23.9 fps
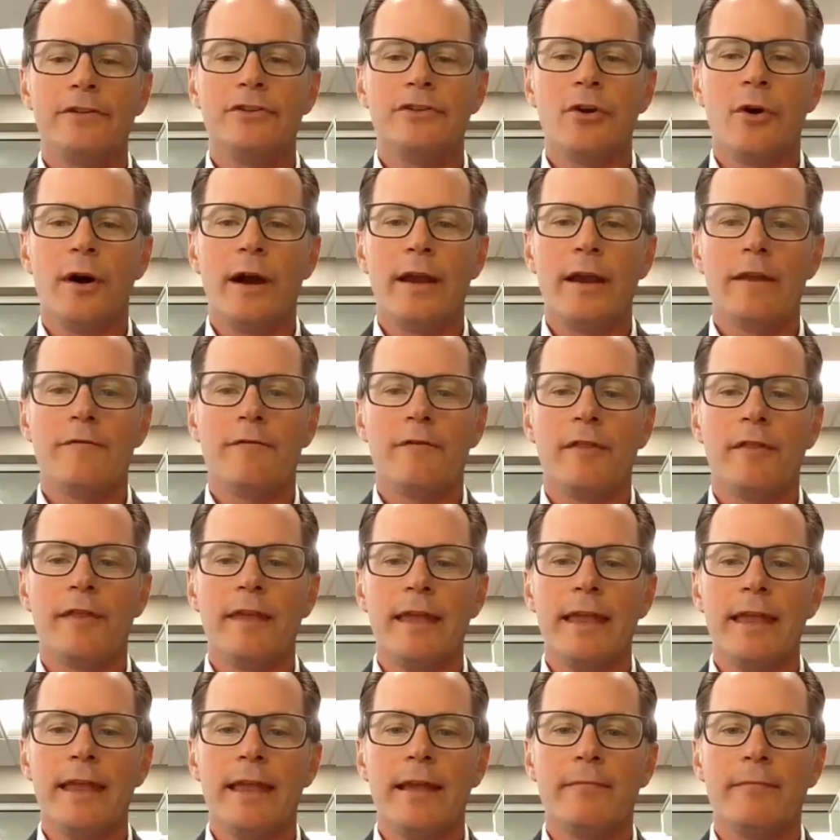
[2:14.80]
enjoyed for
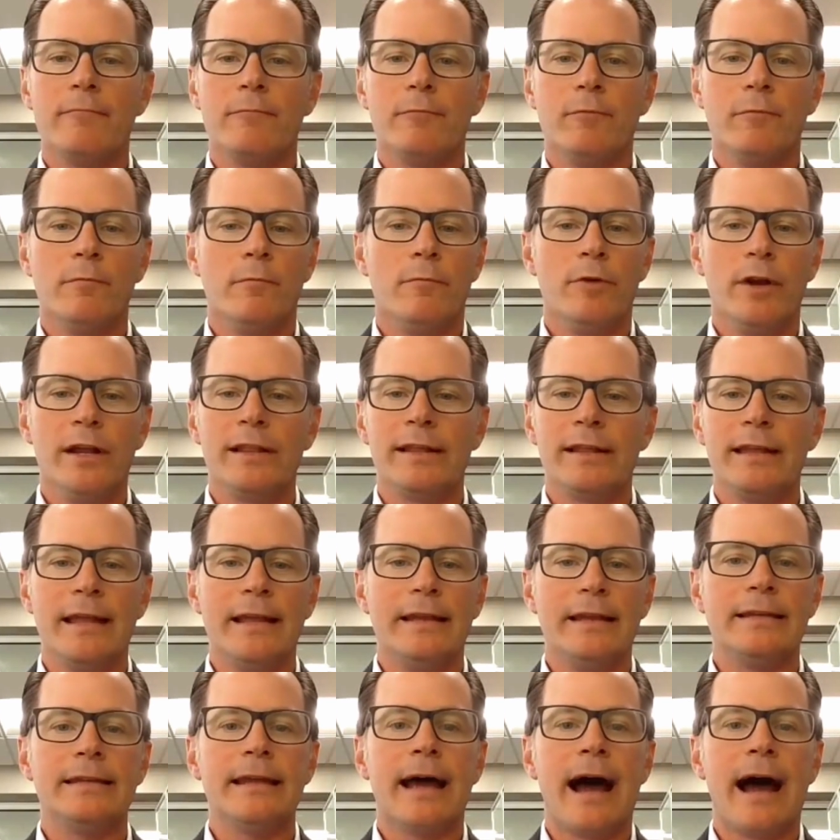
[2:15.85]
the really
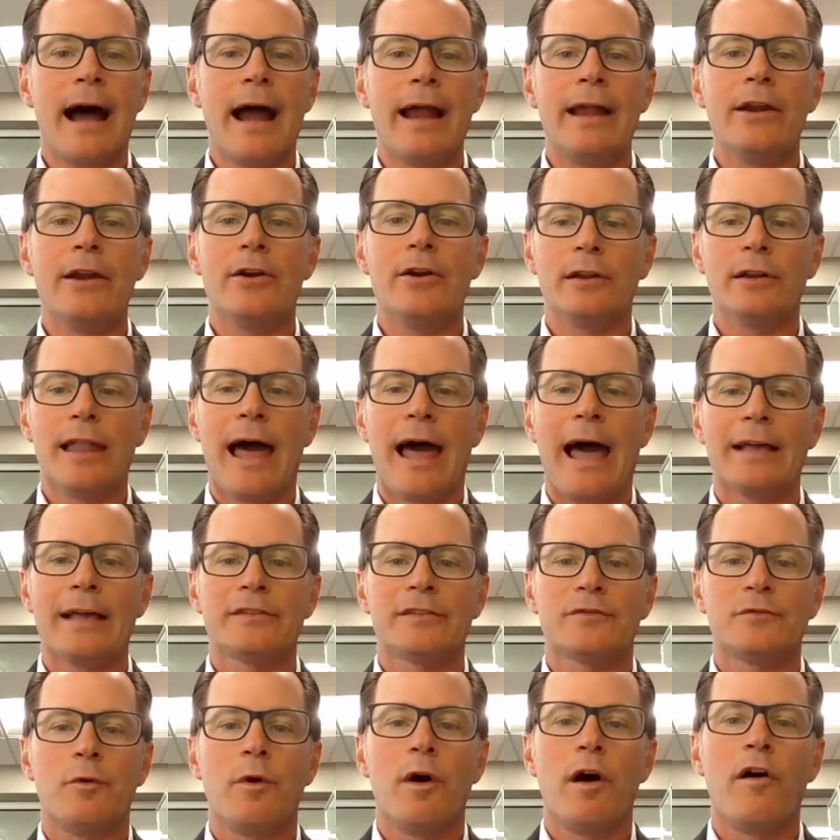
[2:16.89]
entire
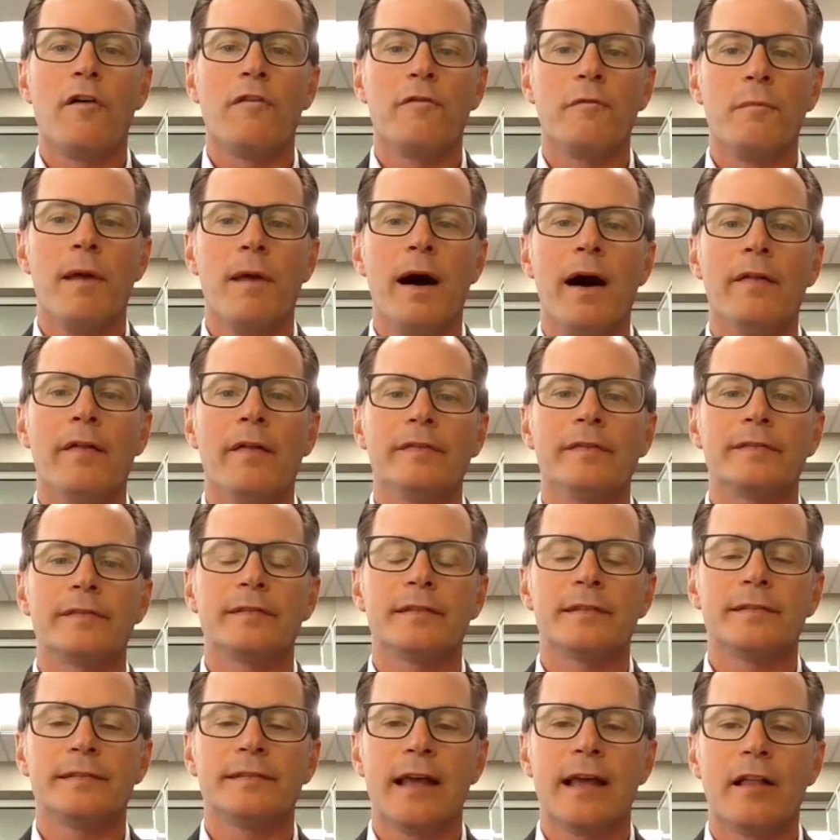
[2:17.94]
last 12
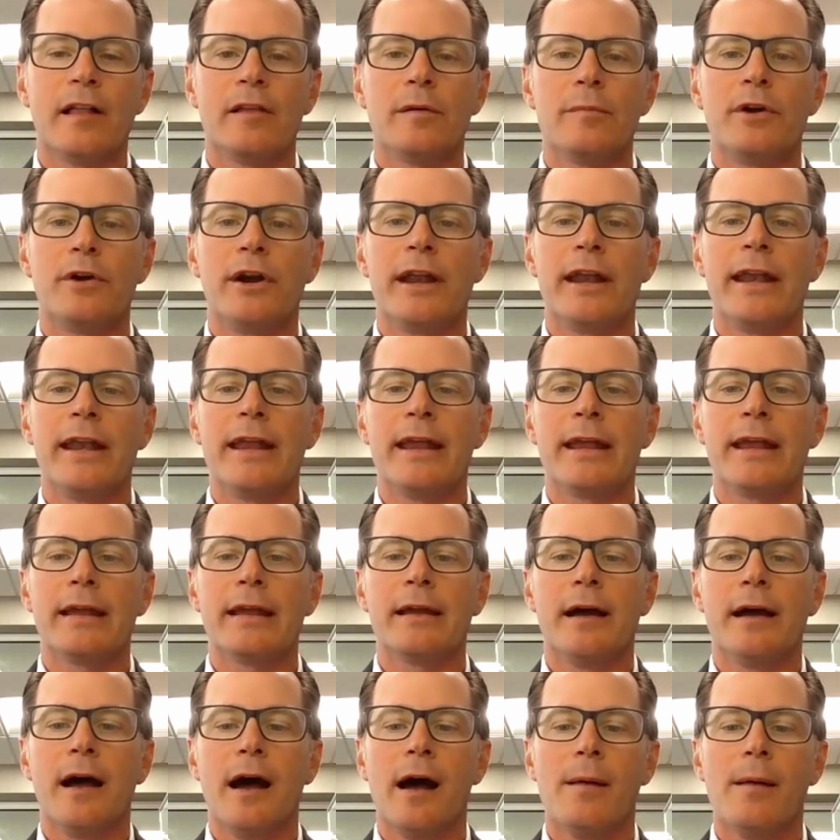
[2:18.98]
months
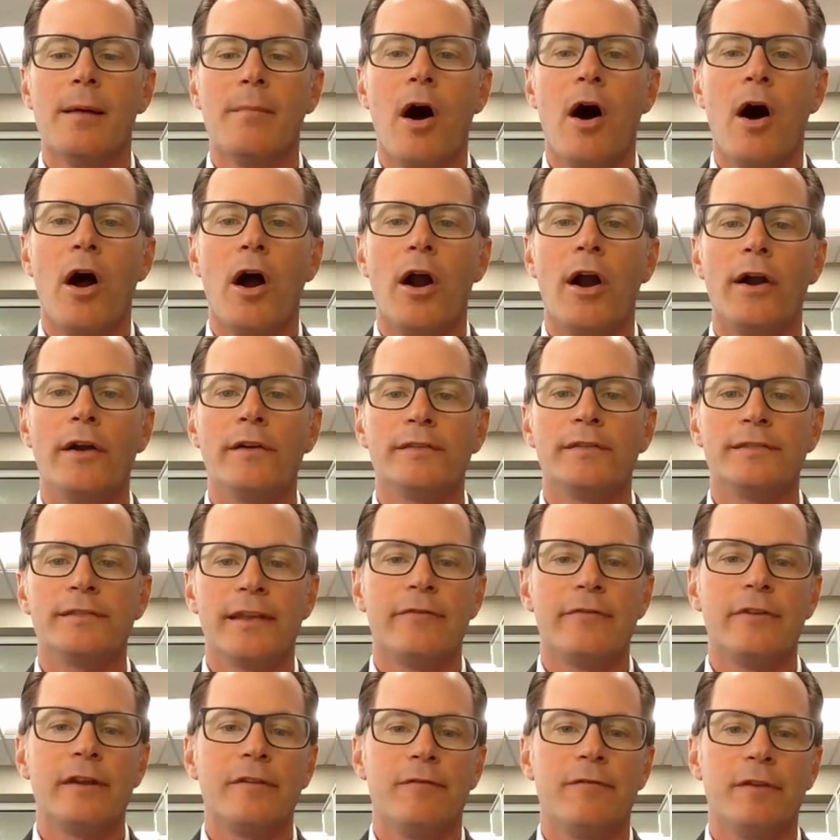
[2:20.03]
celebrating our
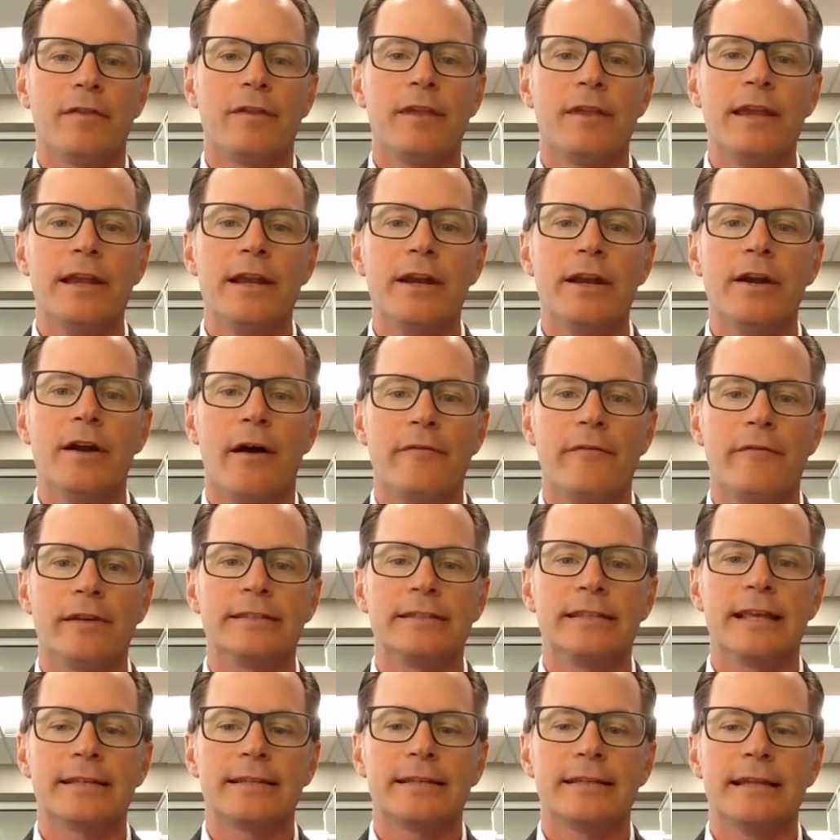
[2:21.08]
75th year of
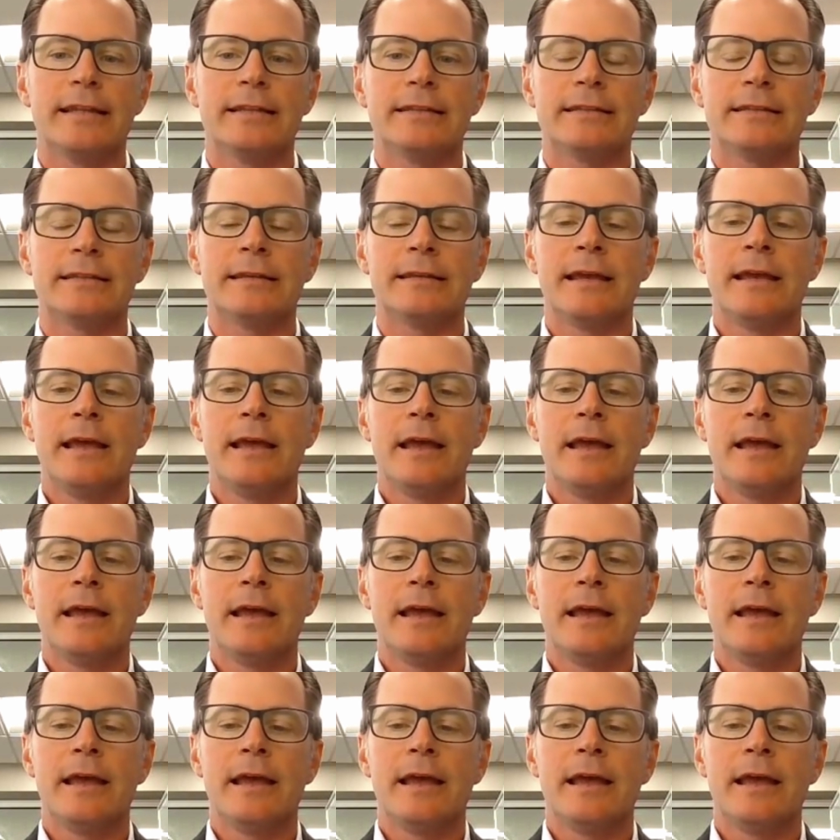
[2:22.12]
existence.